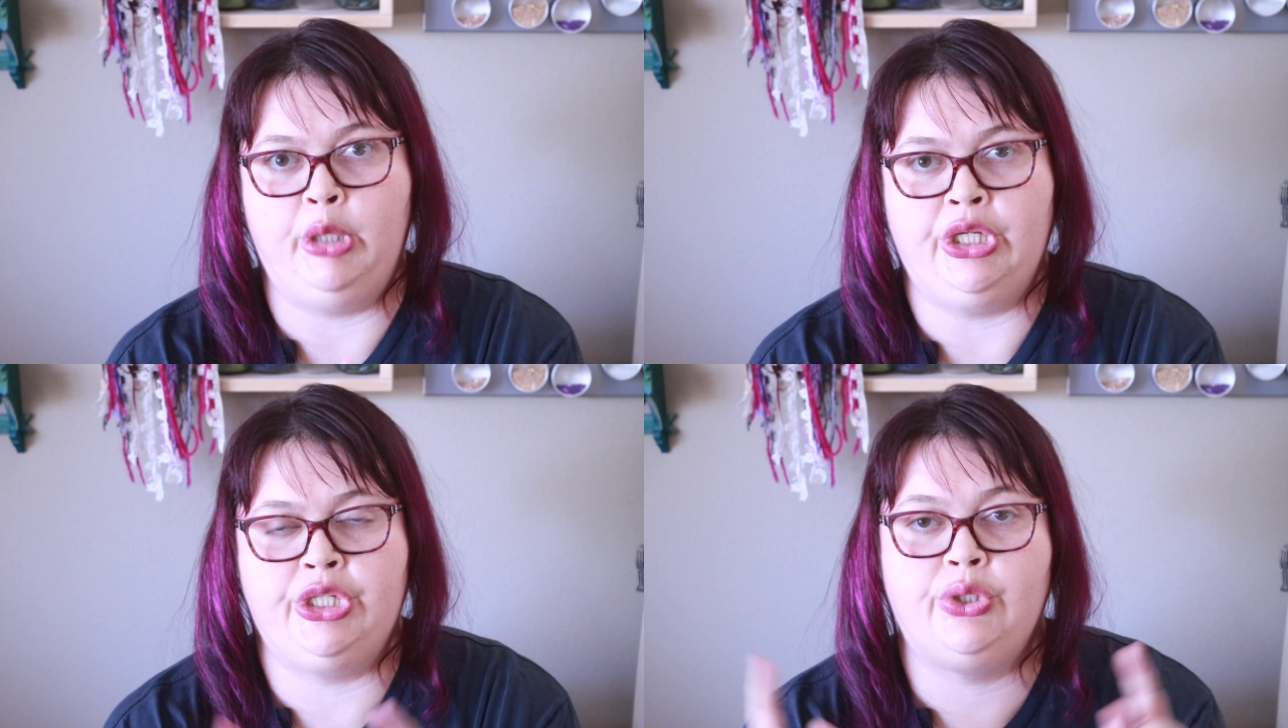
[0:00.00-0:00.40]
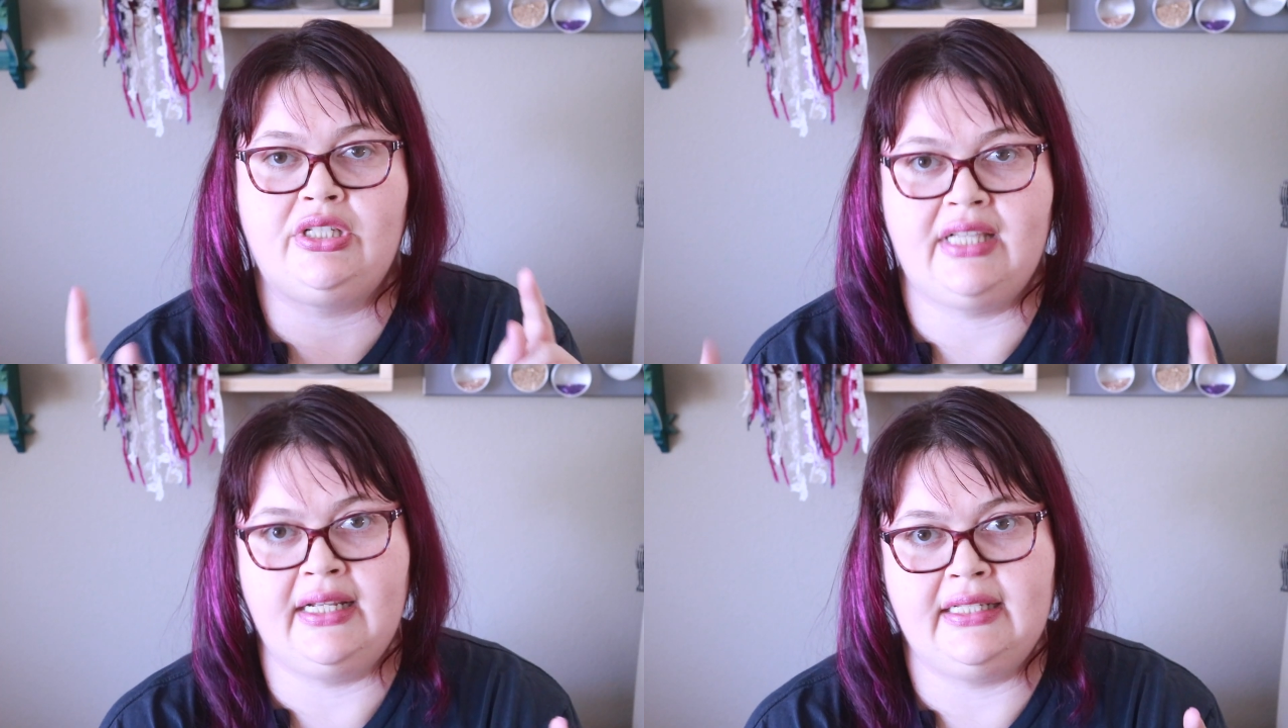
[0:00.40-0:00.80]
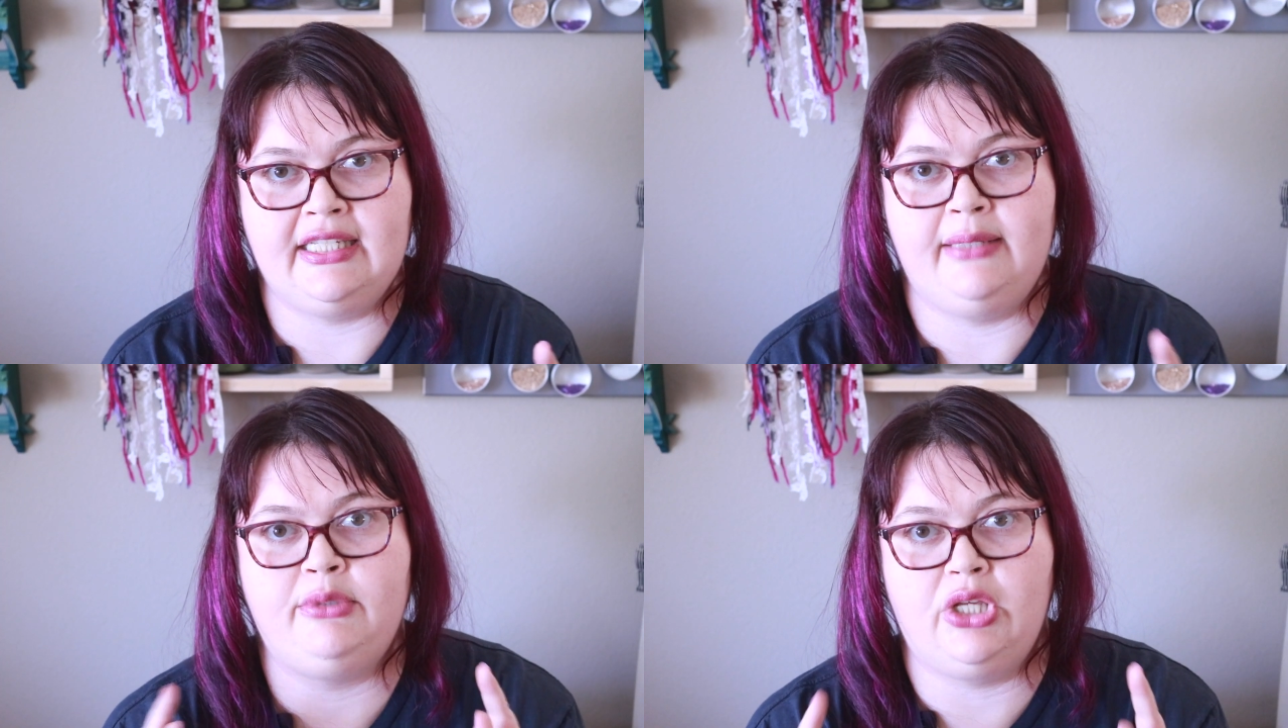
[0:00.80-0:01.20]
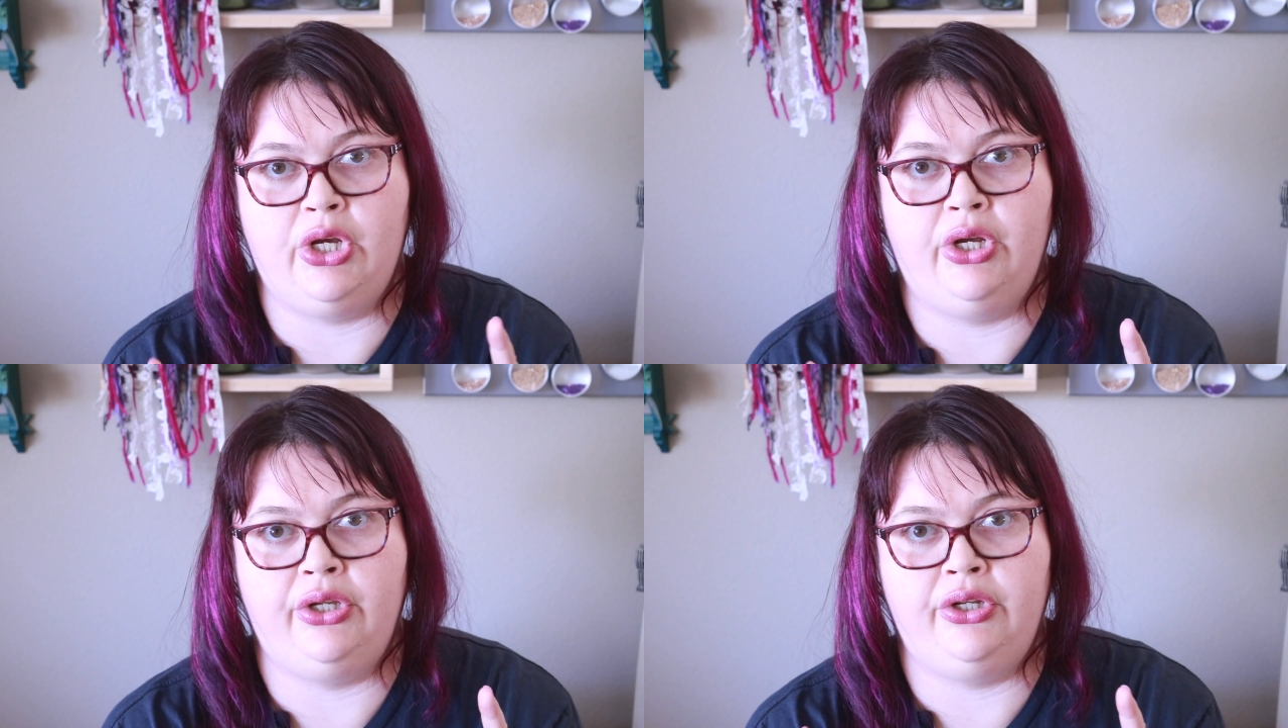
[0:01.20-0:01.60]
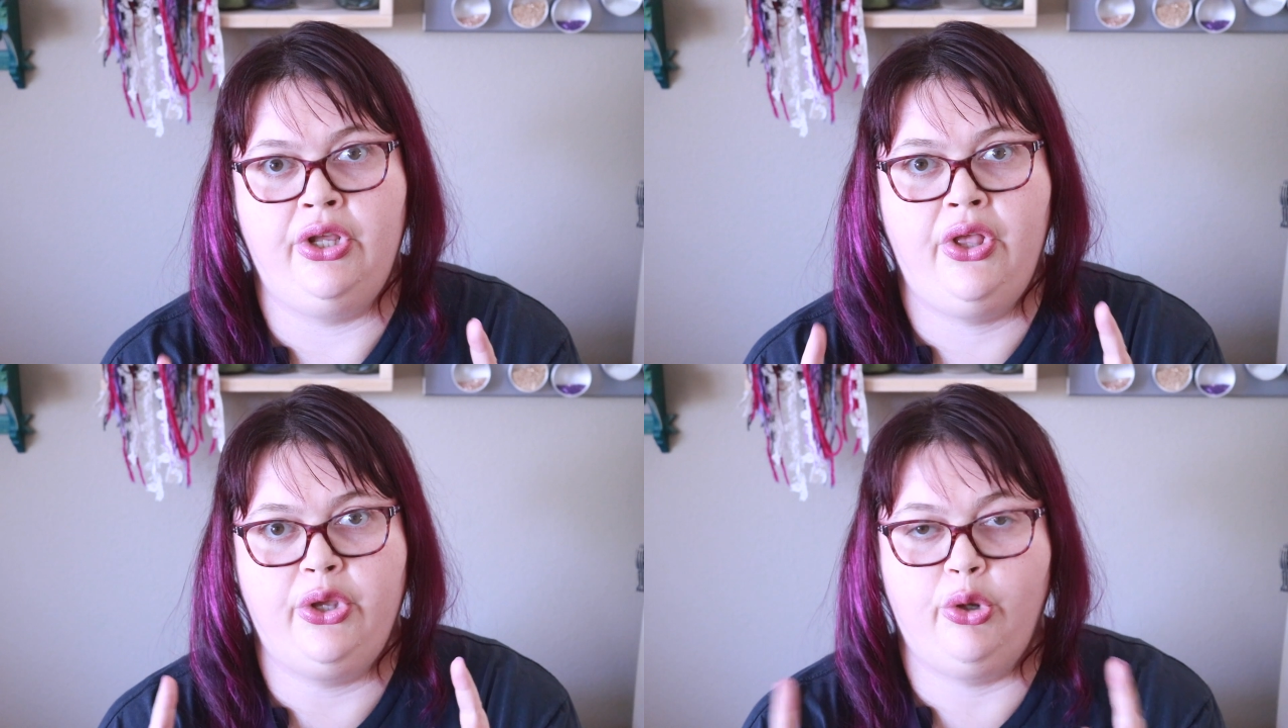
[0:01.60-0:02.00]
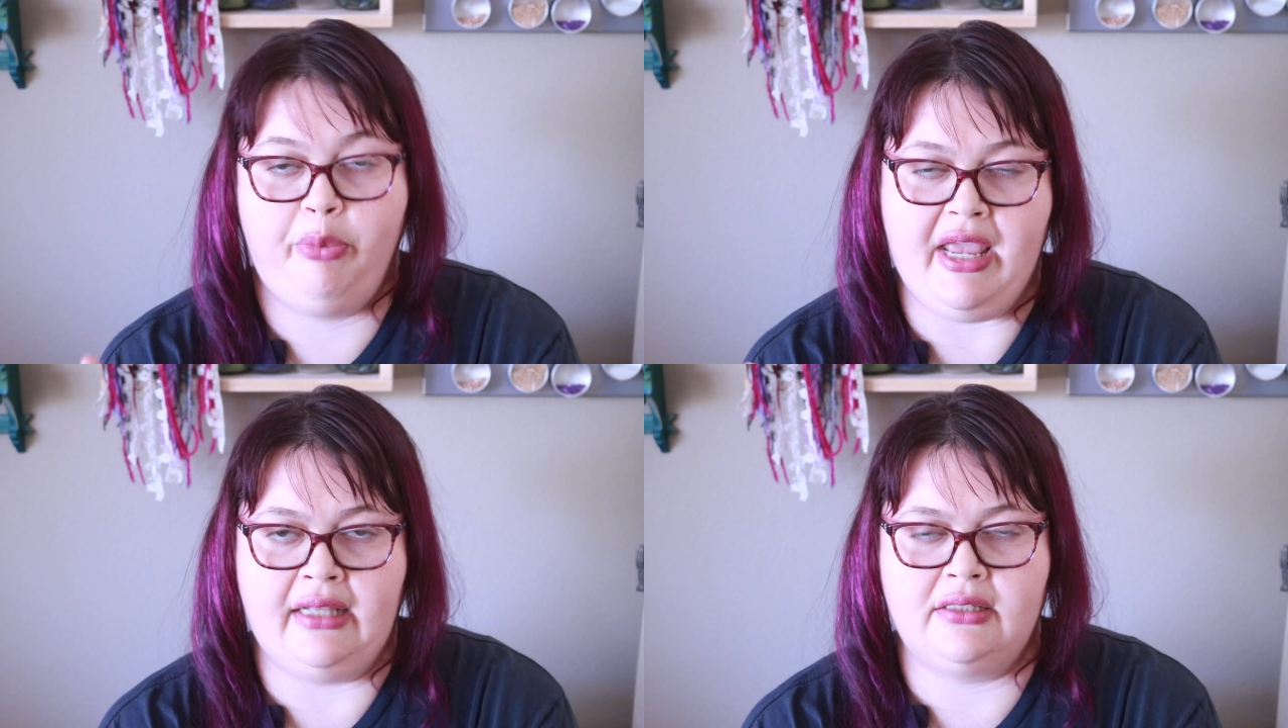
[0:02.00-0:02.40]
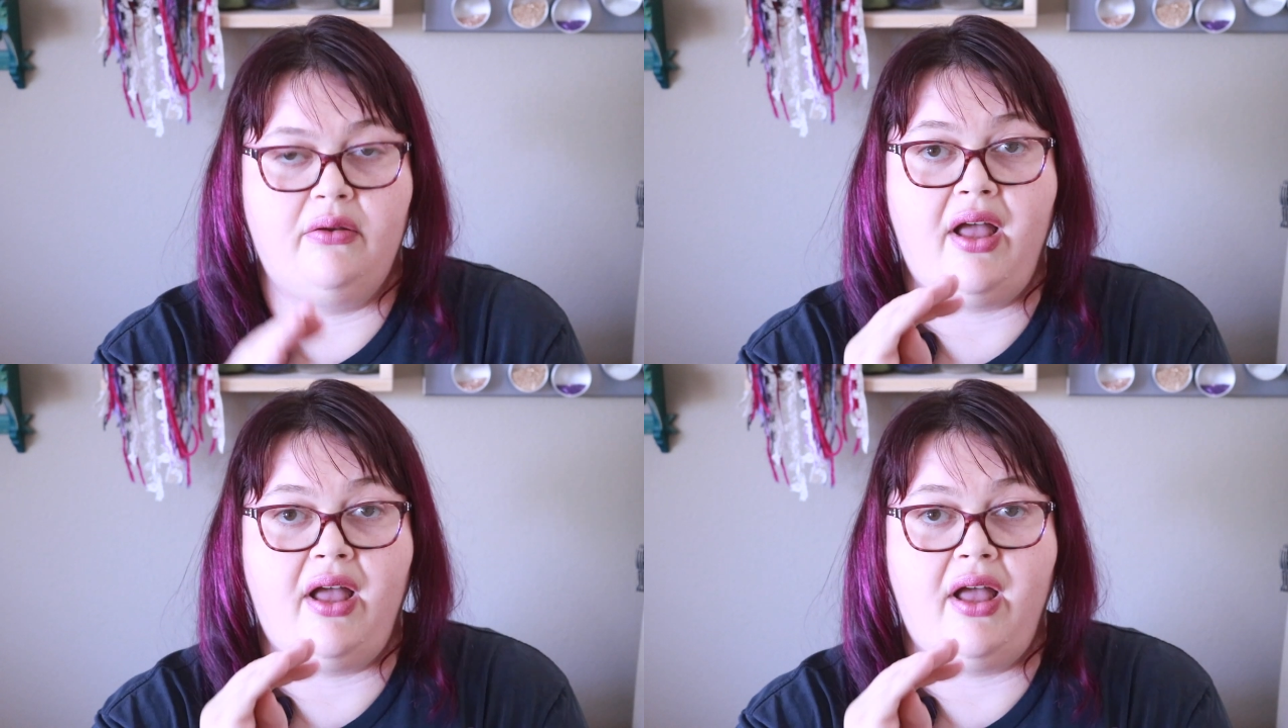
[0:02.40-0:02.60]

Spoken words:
mark your side seams on your pants.